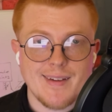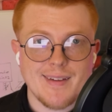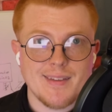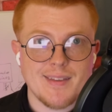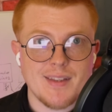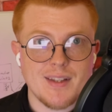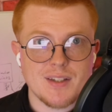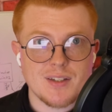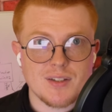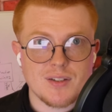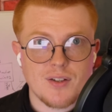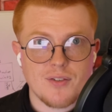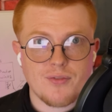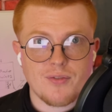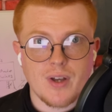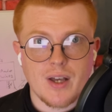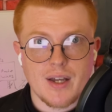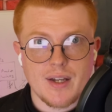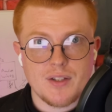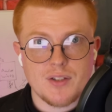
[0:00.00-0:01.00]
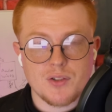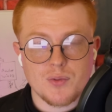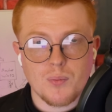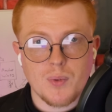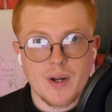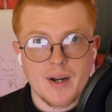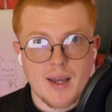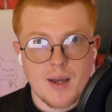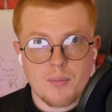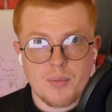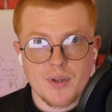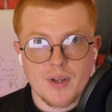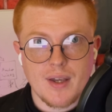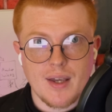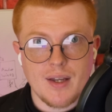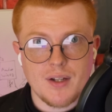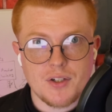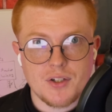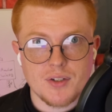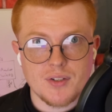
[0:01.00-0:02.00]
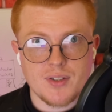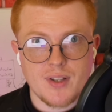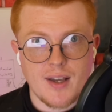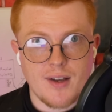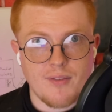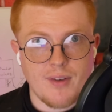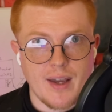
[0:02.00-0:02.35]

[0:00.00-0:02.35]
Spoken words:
This defines what applications have